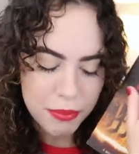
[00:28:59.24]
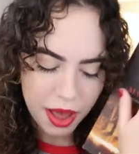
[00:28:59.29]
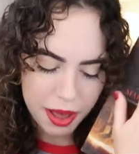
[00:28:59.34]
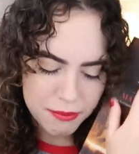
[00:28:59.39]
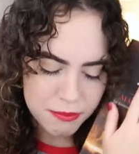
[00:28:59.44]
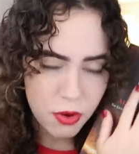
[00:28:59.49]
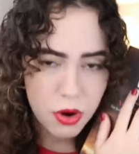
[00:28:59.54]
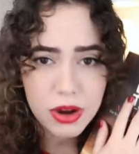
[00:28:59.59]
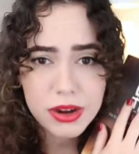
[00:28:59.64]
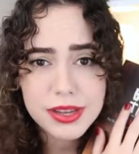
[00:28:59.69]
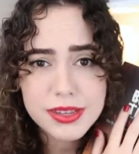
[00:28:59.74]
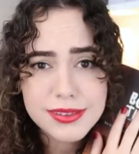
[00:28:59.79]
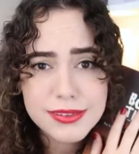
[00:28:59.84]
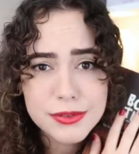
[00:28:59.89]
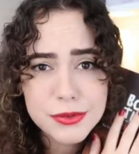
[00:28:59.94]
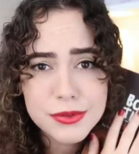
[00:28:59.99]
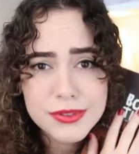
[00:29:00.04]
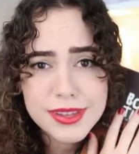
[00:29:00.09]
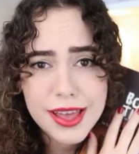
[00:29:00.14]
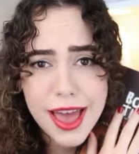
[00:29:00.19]
by Markus
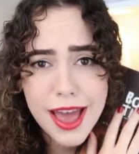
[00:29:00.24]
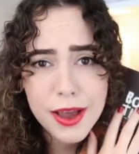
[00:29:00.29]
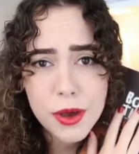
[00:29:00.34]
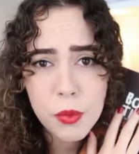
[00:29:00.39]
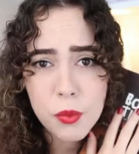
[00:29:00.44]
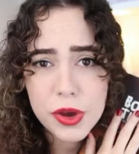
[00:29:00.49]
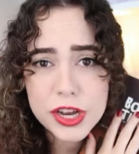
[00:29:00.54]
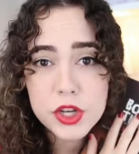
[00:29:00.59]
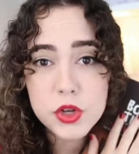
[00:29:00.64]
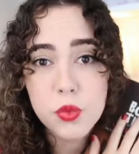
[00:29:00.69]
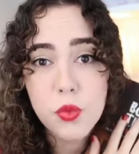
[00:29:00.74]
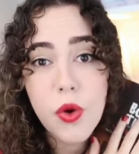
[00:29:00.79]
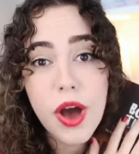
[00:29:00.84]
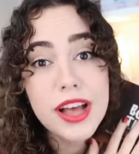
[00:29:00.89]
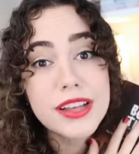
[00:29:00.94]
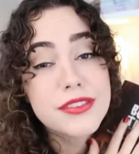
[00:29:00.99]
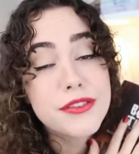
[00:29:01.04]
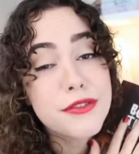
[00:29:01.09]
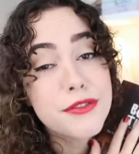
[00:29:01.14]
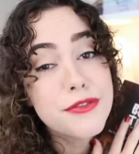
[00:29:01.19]
Zusak, which
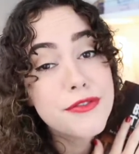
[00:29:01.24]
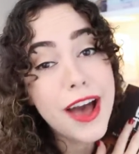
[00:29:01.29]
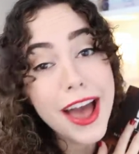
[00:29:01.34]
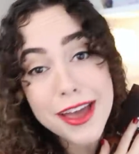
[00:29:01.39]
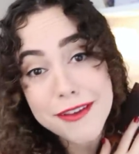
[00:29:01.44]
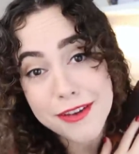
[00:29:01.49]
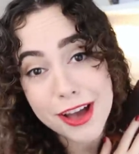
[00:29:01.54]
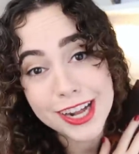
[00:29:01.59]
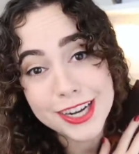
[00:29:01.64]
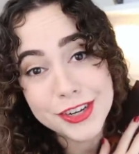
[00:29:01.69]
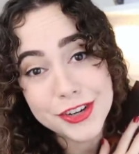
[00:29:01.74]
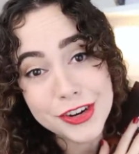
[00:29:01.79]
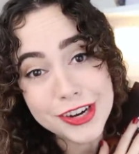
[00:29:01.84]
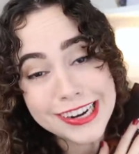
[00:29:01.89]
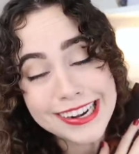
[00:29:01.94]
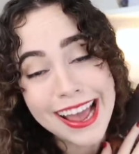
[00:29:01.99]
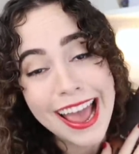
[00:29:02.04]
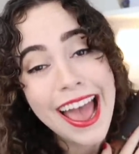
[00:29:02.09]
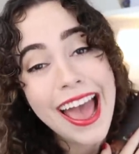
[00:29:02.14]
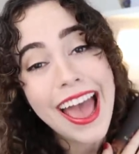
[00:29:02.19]
was
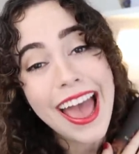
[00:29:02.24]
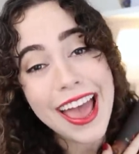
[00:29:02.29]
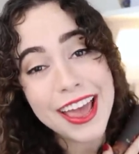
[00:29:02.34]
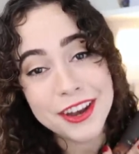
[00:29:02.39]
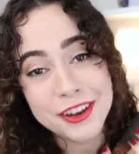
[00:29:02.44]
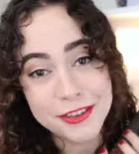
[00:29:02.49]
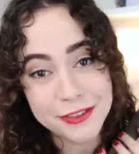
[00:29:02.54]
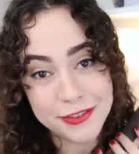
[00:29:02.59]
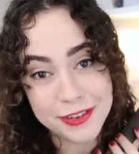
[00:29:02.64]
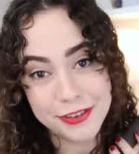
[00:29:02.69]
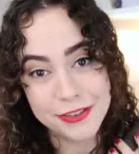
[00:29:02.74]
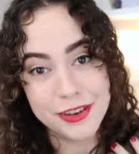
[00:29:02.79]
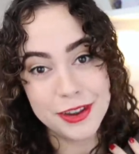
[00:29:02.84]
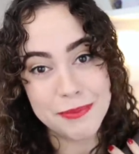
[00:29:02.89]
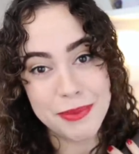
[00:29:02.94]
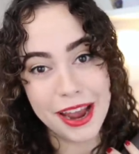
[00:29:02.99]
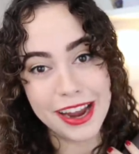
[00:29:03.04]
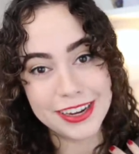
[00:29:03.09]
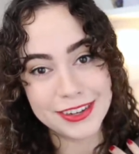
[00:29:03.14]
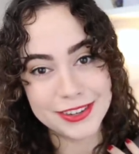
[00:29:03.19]
550
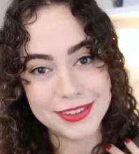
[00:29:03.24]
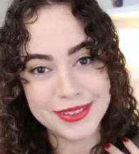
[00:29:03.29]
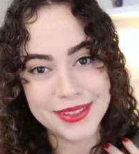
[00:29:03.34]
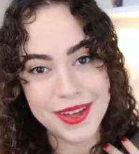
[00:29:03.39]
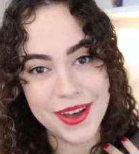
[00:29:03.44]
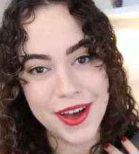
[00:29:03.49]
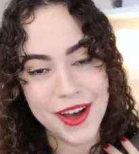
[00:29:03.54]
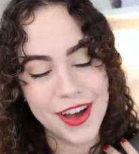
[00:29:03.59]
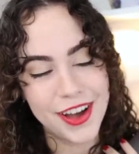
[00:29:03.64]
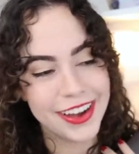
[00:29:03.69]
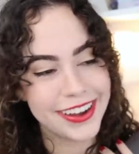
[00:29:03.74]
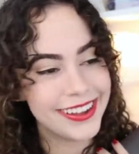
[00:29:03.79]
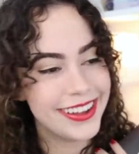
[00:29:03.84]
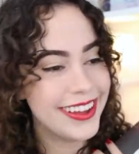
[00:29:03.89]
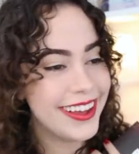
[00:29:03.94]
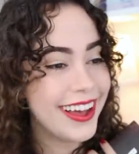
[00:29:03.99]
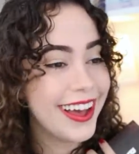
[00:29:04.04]
pages long.